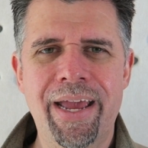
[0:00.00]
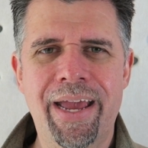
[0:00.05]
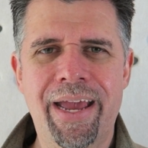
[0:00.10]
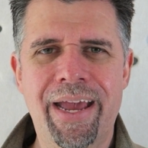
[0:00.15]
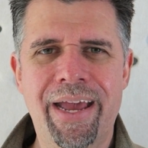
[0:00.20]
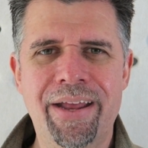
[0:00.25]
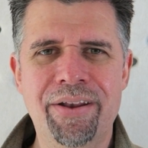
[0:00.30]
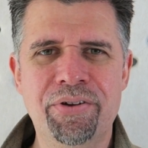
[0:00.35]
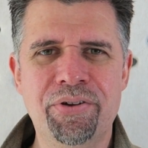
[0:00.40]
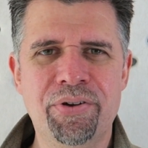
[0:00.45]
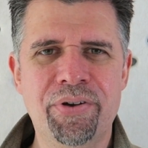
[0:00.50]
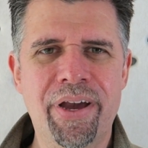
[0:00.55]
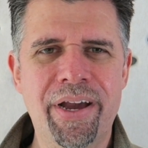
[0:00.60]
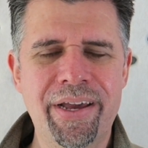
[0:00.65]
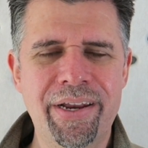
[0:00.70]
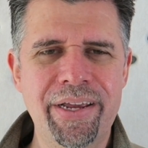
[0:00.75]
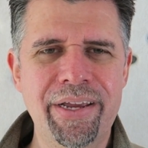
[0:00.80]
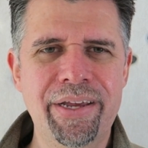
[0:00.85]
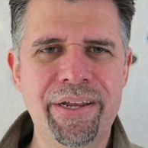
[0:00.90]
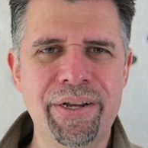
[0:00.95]
and you're not
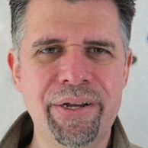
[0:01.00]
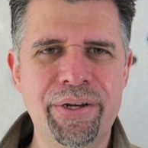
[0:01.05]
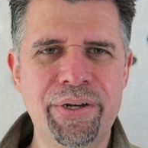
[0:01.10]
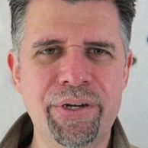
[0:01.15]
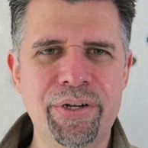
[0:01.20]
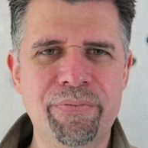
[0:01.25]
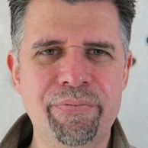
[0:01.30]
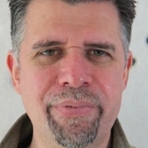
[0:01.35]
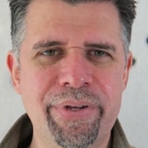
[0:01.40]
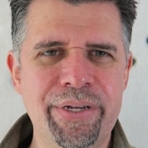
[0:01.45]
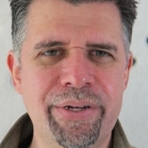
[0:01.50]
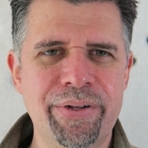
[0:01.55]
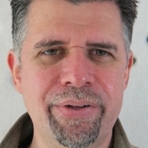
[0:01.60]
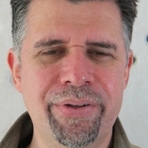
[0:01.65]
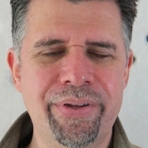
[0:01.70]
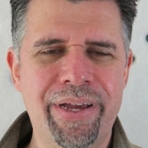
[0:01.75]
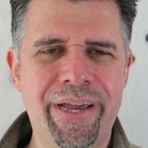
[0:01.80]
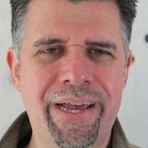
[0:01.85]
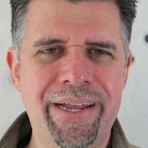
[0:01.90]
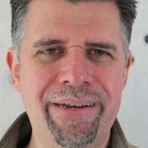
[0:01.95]
going to get a good
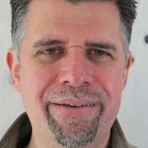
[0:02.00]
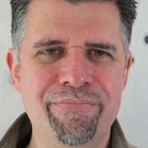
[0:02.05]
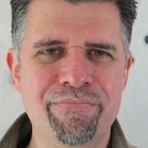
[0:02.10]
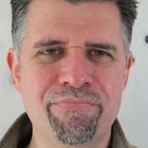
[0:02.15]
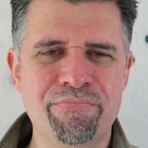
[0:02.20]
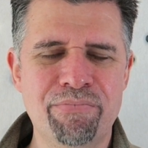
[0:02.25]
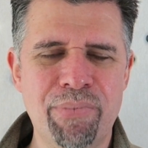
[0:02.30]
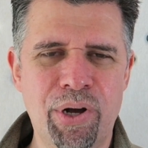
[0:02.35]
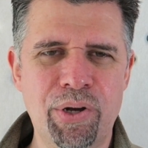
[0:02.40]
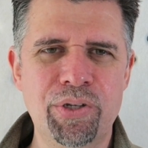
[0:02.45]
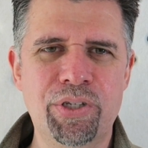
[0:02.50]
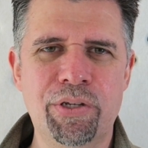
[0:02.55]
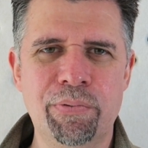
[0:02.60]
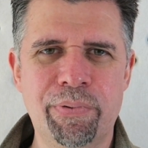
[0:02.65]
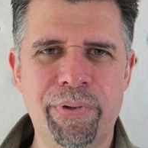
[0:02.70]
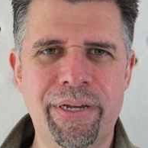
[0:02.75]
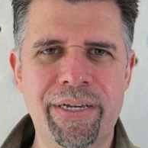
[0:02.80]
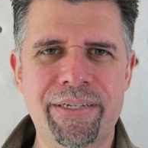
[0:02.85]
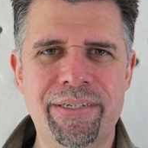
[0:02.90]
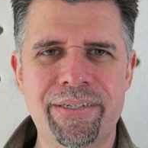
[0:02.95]
meal at most of
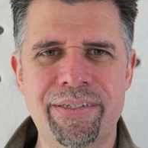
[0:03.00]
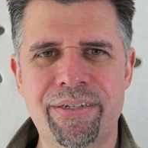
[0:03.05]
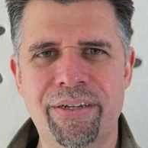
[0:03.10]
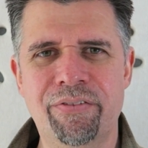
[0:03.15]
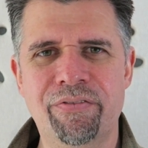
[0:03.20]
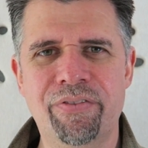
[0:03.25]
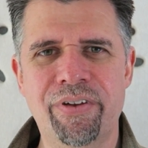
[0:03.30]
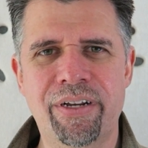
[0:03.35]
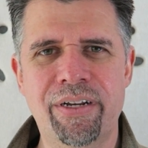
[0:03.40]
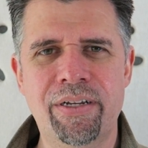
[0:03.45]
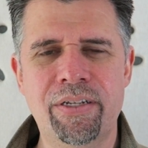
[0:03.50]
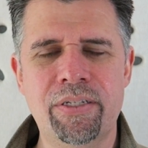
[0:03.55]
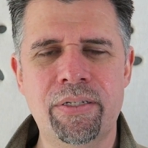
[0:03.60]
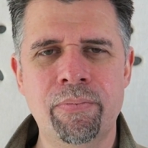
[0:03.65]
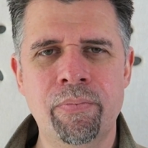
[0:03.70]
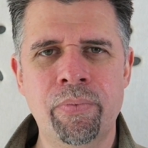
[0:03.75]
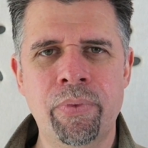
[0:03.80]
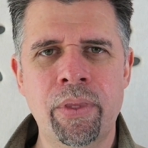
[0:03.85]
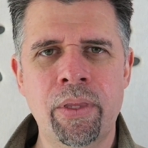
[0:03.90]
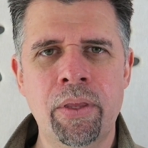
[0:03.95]
the places in Venice.
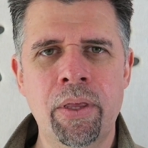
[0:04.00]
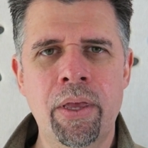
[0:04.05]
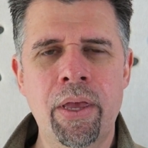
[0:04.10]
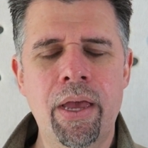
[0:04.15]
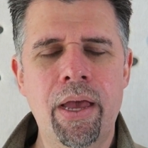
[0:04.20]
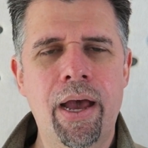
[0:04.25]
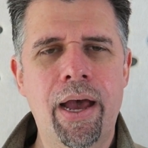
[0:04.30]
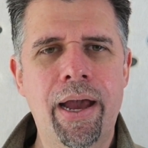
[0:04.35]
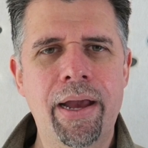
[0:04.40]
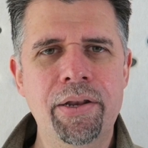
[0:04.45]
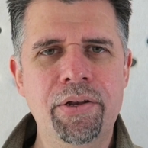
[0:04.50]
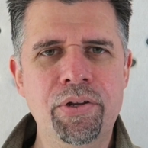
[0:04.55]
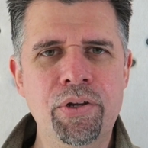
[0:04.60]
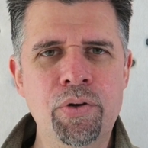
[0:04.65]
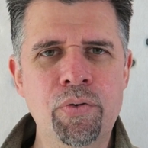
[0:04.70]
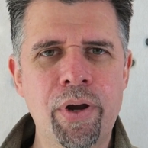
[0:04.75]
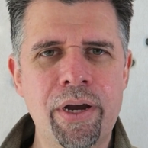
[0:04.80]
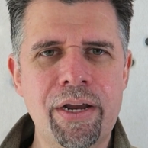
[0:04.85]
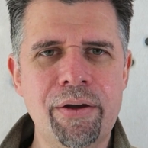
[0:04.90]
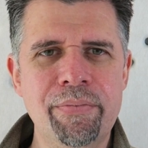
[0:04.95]
I
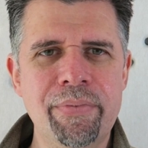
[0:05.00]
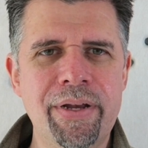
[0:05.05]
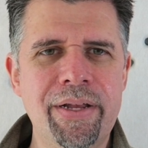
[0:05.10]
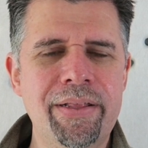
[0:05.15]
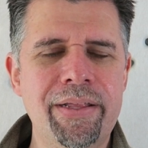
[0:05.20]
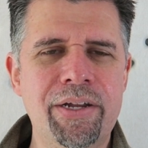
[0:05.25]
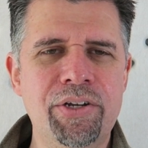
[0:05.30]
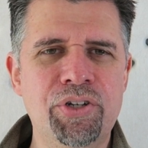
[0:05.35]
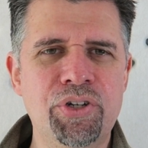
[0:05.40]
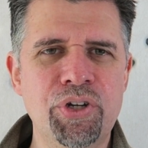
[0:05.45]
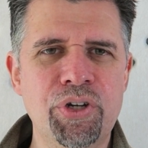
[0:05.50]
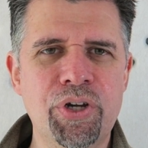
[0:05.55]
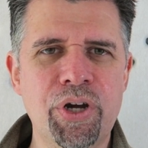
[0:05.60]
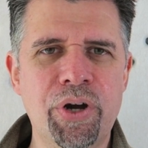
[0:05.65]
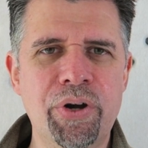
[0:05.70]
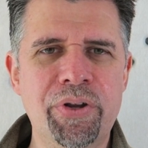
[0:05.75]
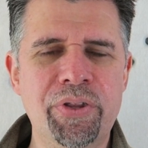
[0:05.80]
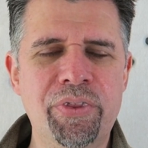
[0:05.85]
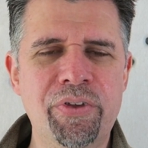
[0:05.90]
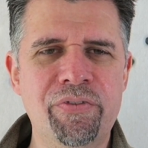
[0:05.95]
do recommend that you
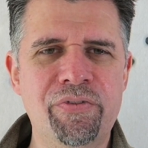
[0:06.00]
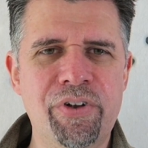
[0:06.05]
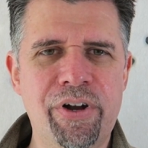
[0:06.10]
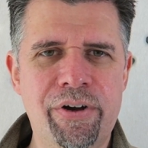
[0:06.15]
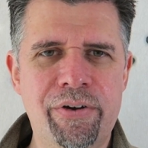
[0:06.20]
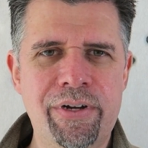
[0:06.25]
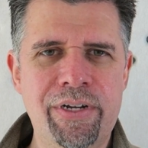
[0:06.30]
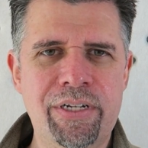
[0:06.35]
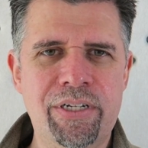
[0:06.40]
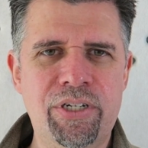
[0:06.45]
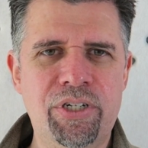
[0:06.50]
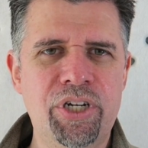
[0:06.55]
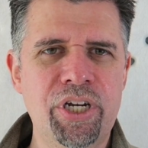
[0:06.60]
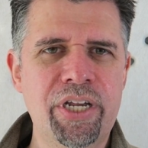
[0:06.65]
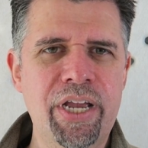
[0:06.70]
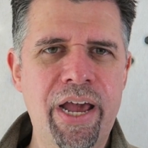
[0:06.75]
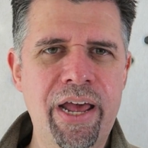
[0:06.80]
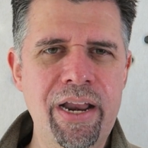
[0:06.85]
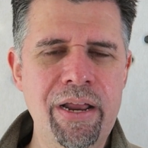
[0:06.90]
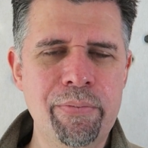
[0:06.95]
go to the various
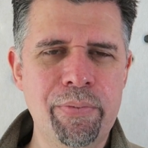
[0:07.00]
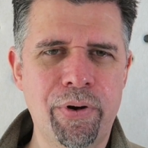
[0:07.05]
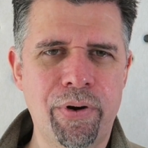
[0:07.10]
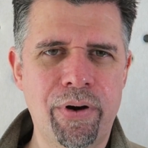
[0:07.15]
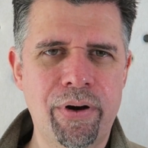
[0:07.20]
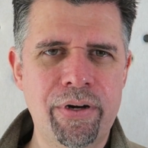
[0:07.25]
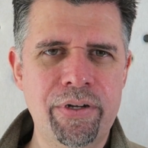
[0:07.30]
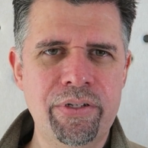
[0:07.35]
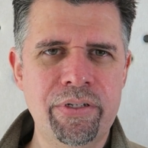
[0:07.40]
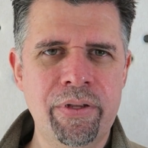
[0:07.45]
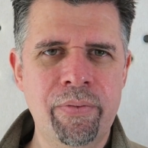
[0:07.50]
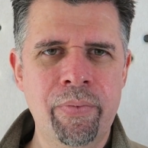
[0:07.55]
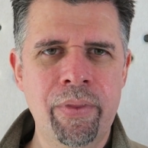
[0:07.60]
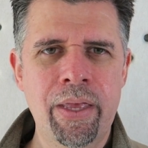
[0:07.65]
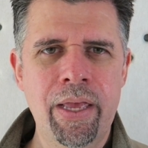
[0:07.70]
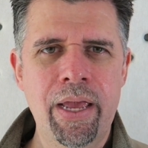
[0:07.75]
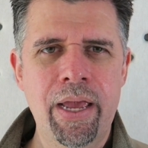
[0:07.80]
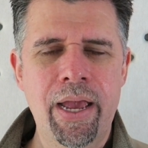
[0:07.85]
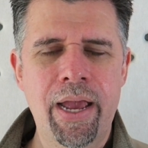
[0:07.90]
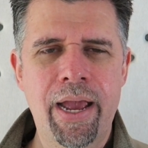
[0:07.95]
cicchetti bars.
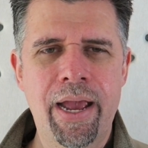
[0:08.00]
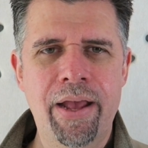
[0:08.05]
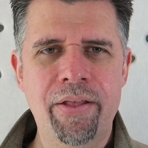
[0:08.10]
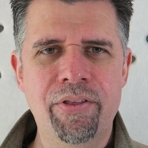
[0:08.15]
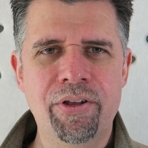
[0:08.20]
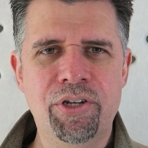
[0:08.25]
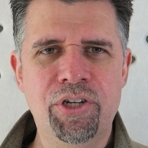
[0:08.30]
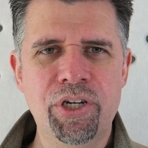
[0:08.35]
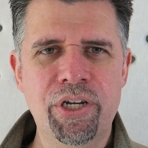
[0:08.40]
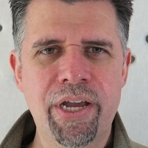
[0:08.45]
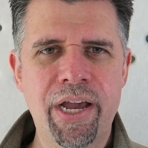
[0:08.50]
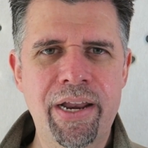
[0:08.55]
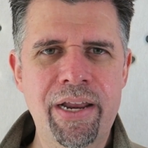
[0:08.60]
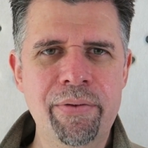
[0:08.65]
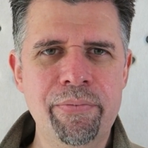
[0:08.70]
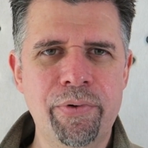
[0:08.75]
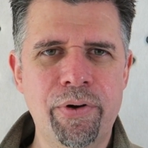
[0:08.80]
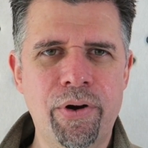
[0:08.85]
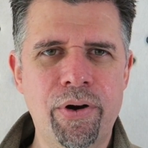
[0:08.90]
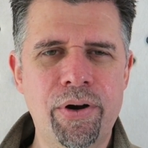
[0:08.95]
And the
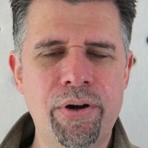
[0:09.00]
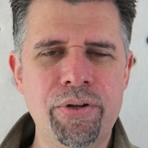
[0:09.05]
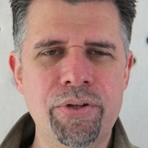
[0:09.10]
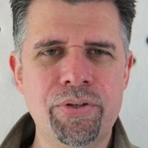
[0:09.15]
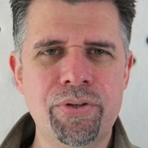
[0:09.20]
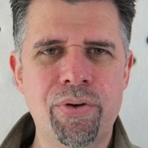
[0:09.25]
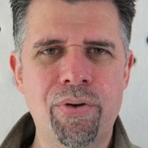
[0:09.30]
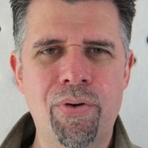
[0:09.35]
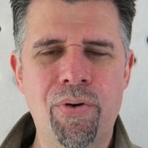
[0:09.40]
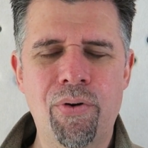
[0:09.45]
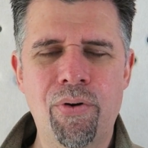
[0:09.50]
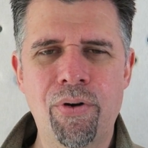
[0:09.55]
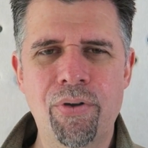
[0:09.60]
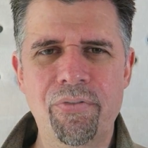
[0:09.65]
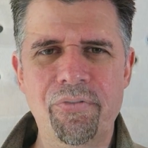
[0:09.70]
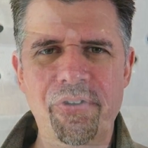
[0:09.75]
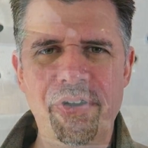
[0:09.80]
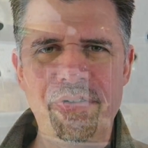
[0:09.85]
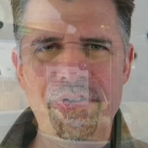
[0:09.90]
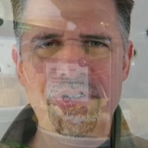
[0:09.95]
cicchetti bars
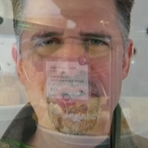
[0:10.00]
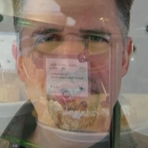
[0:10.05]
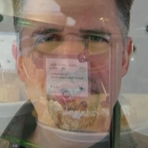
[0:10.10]
are very